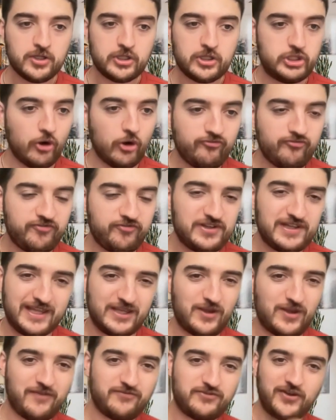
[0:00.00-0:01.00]
Don't feel
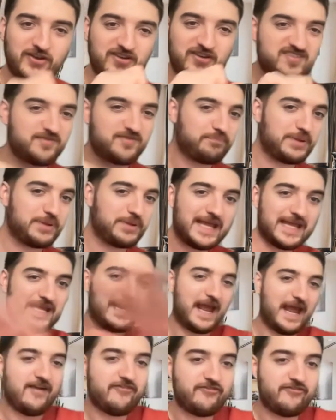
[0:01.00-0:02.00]
like you have to
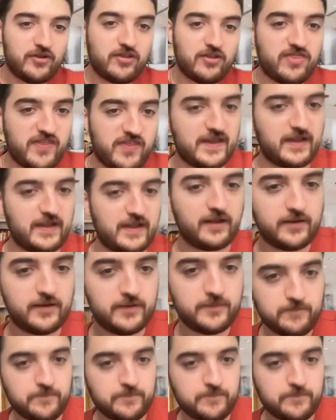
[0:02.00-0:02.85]
explain everything.